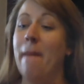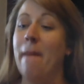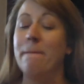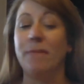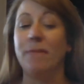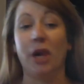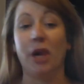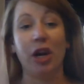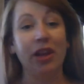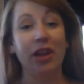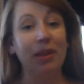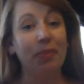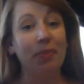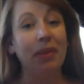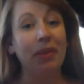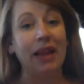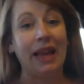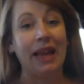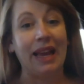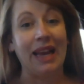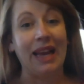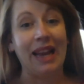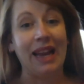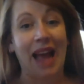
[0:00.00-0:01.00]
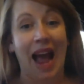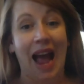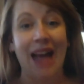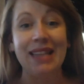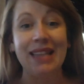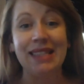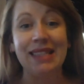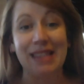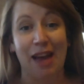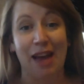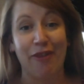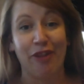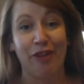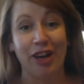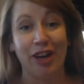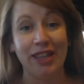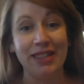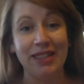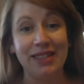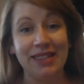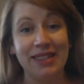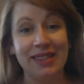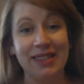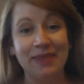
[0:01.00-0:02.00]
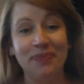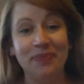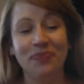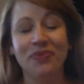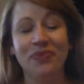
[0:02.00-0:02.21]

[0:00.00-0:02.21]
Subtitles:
birth plan at Severance,